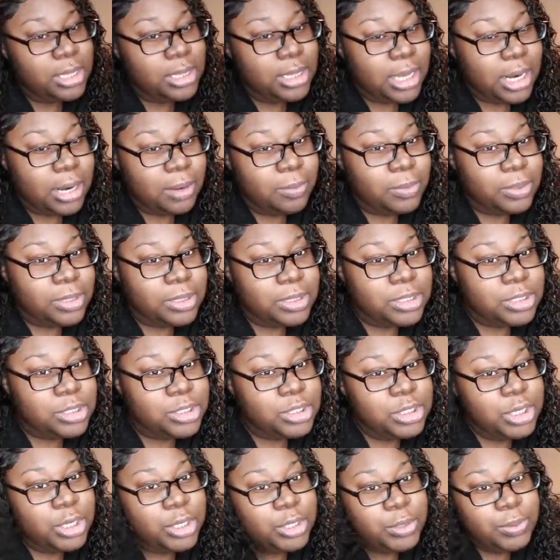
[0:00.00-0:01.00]
that I wanted to
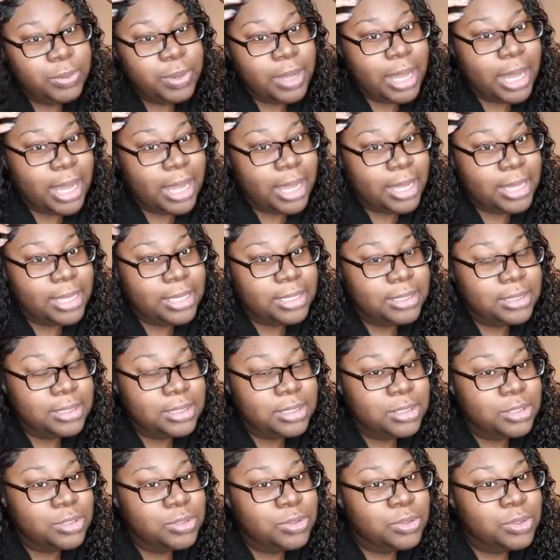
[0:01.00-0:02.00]
show you
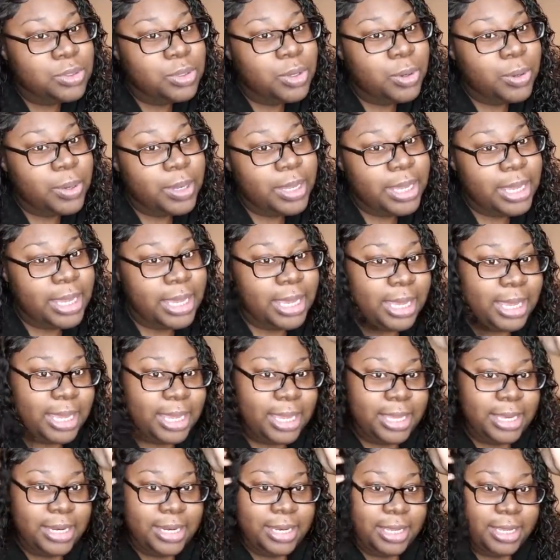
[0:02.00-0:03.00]
guys so you can go
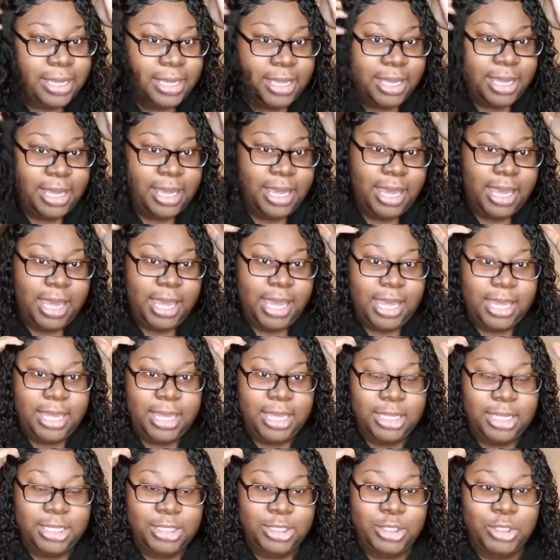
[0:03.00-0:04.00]
ahead and
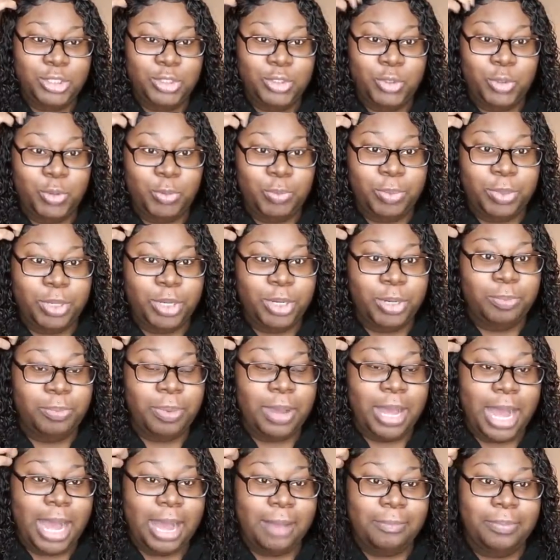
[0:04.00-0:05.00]
get super
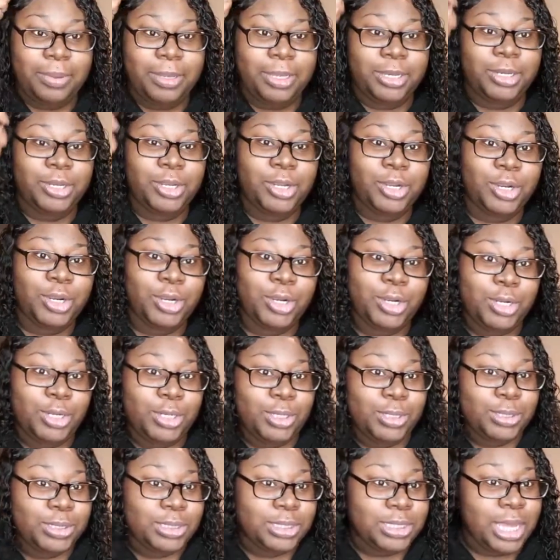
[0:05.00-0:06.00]
popping
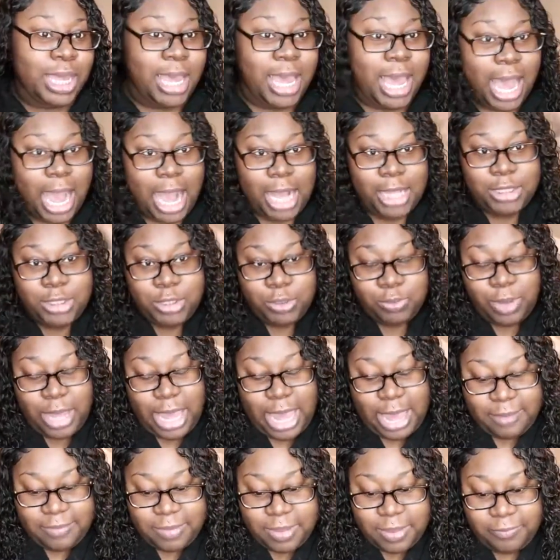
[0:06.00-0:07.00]
curls. I do
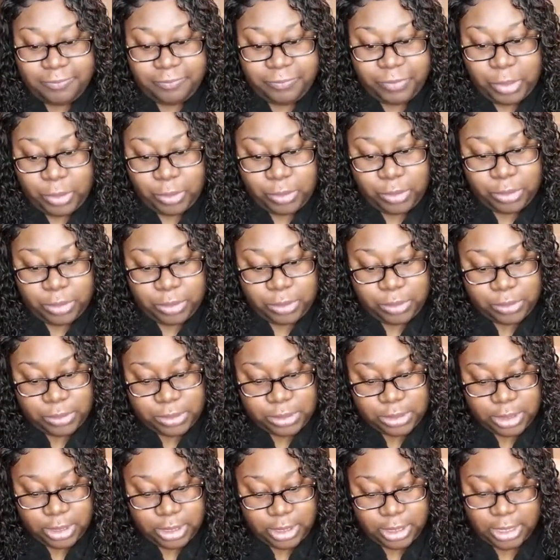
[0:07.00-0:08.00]
have some
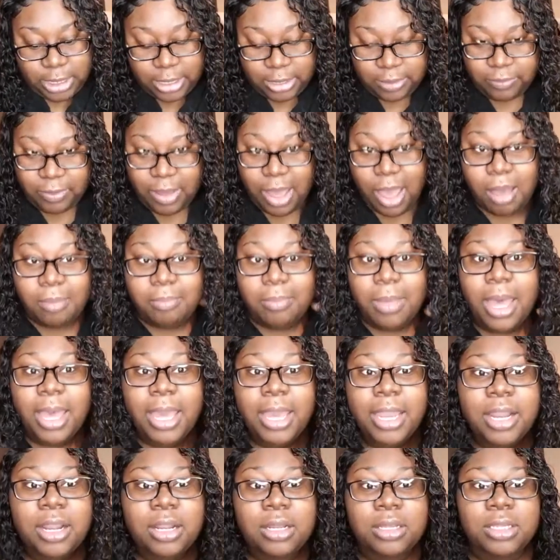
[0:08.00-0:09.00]
photos of how my
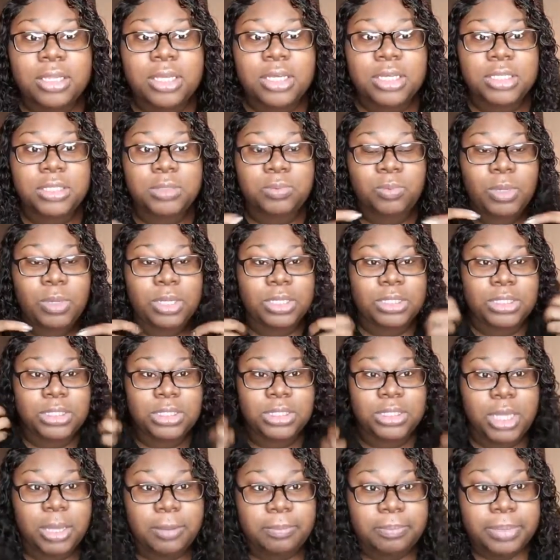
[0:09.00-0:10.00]
hair looks once
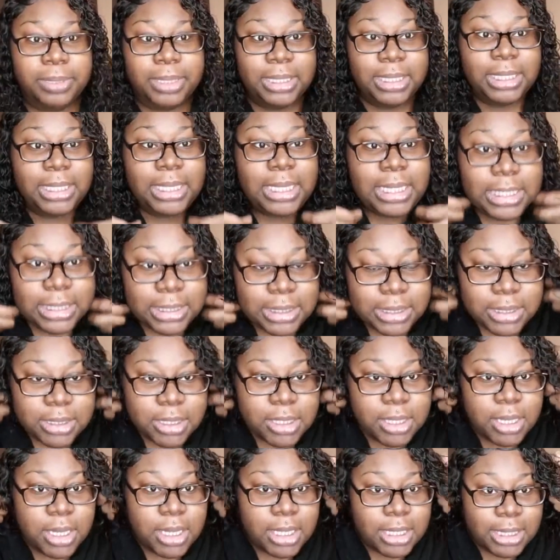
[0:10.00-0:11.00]
it's
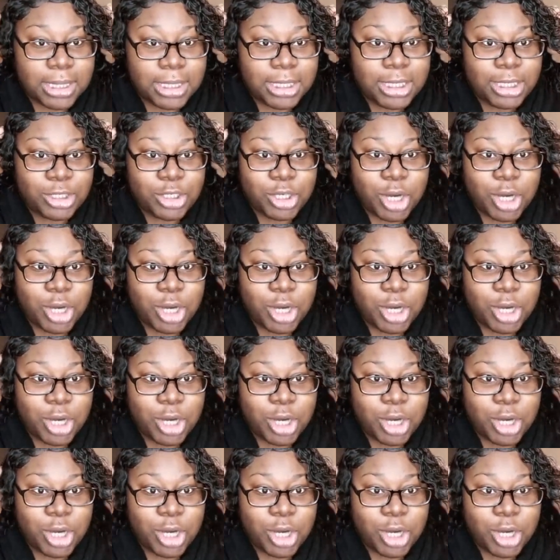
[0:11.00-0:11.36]
completely